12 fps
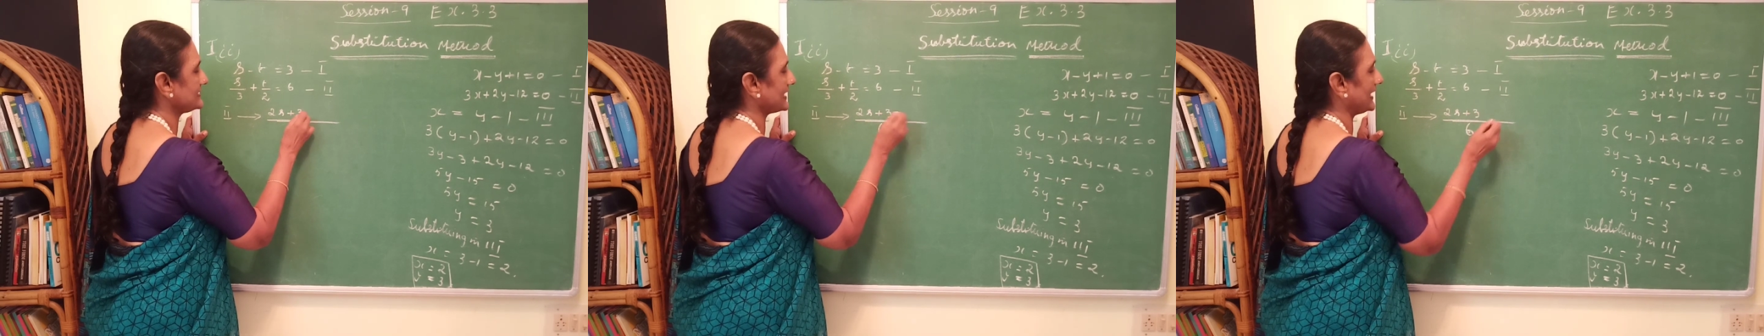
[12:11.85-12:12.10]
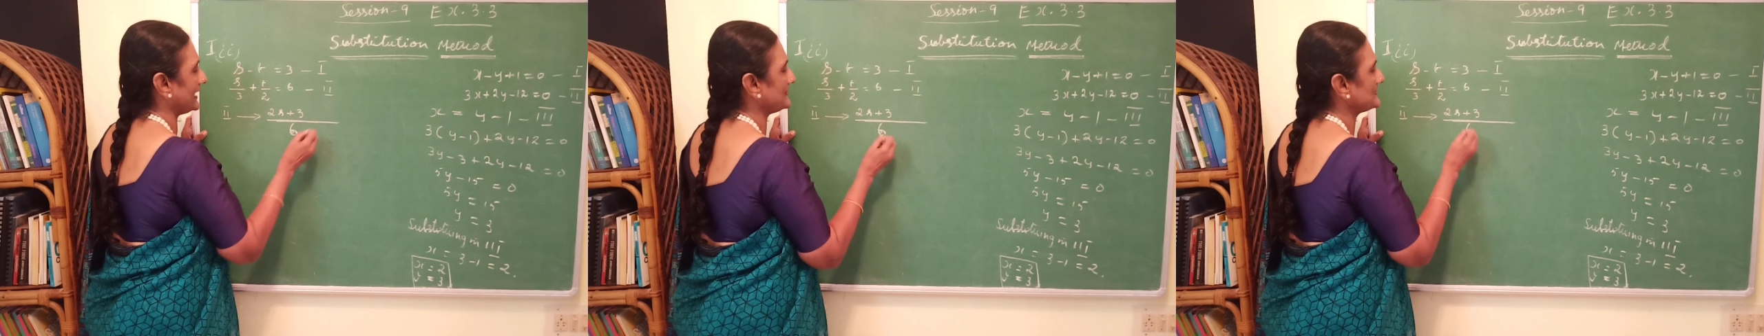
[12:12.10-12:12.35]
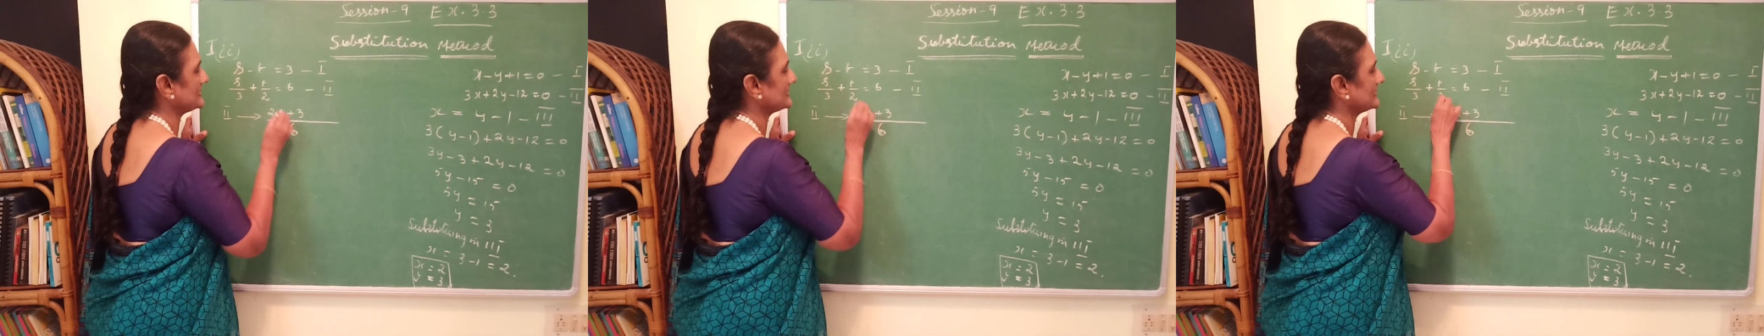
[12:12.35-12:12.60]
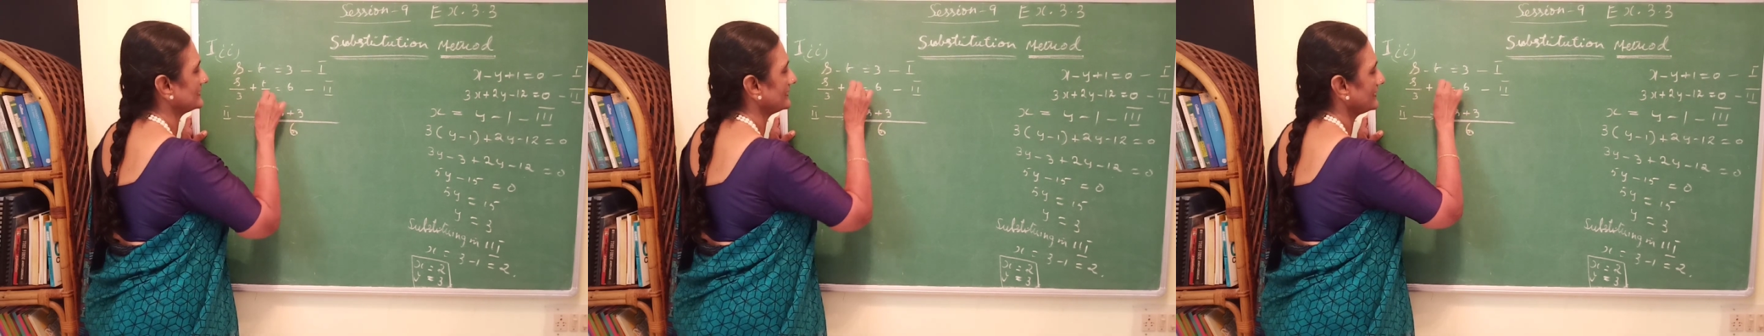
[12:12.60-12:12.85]

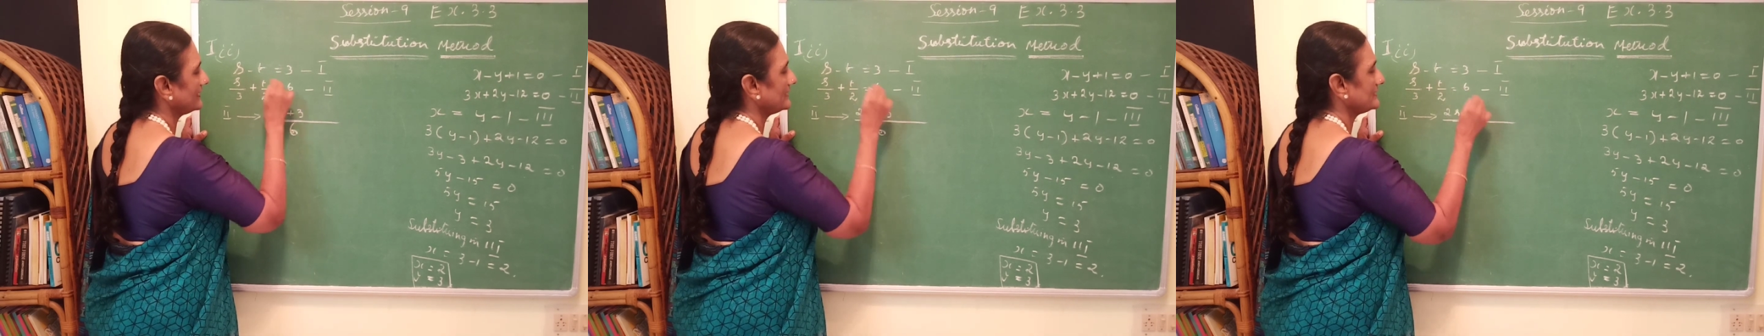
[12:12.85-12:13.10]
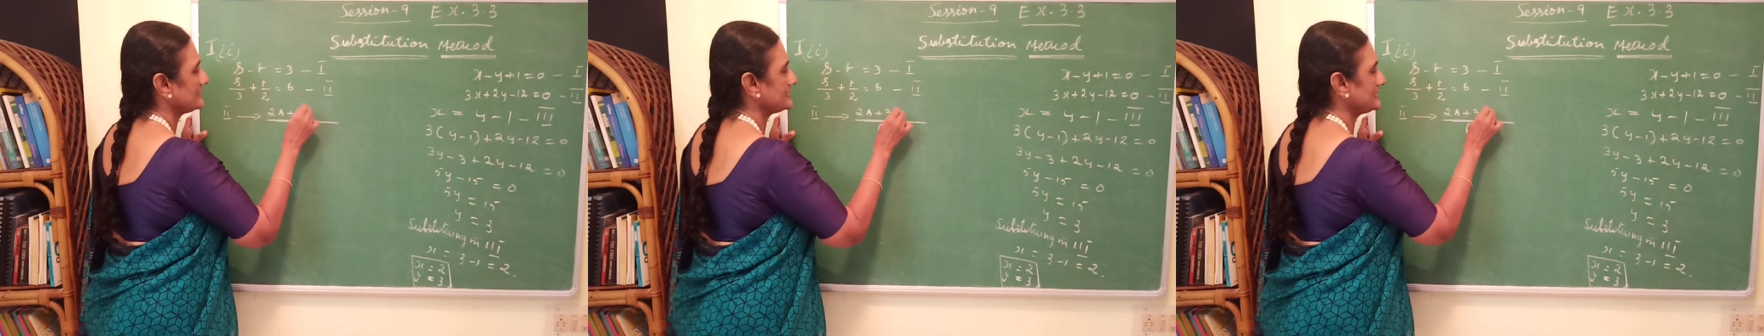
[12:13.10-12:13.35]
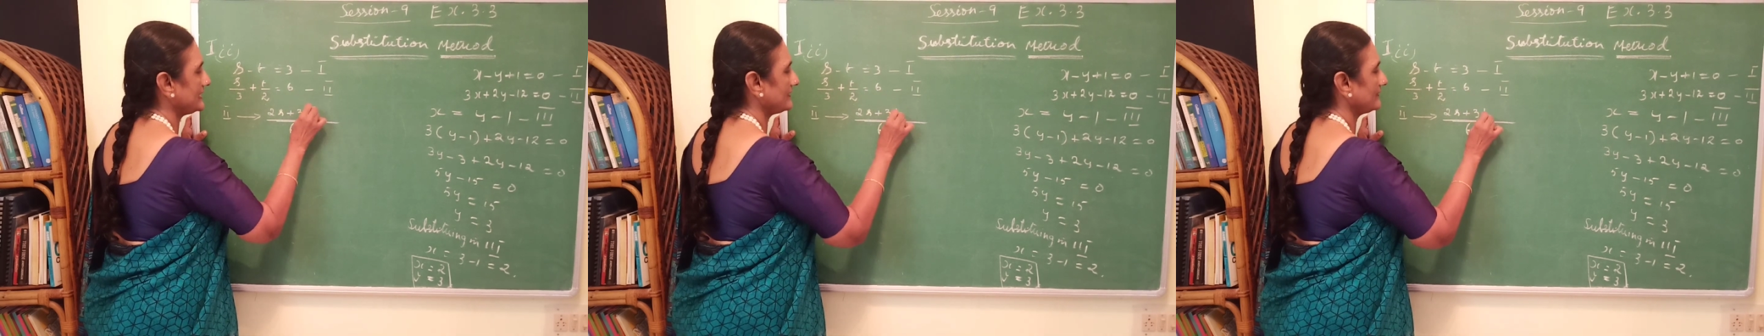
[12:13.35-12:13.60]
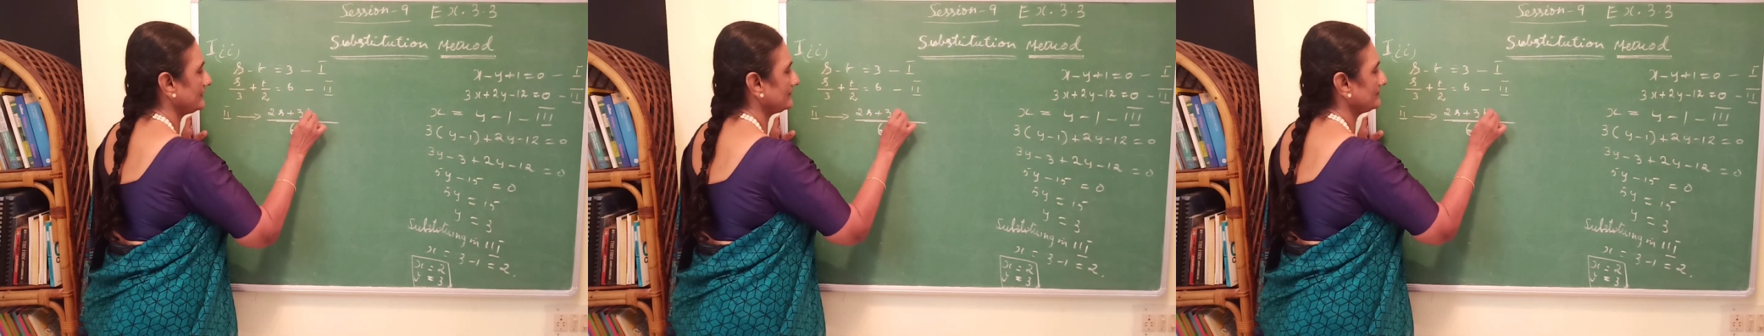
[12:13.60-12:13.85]
times T.